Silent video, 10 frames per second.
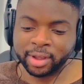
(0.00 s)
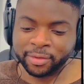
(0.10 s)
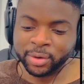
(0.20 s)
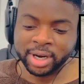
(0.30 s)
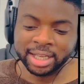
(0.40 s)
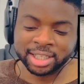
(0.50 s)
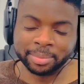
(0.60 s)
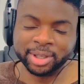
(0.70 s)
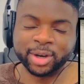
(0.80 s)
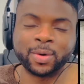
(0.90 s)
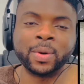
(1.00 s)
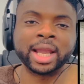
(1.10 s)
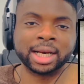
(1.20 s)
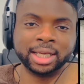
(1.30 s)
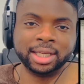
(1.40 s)
If you need something
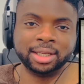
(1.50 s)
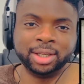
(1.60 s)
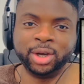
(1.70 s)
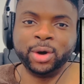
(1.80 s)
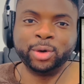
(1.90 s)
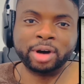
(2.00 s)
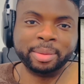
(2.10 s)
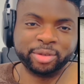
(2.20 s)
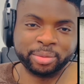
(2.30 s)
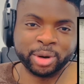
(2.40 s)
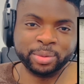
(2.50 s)
quickly, you go grab it from Home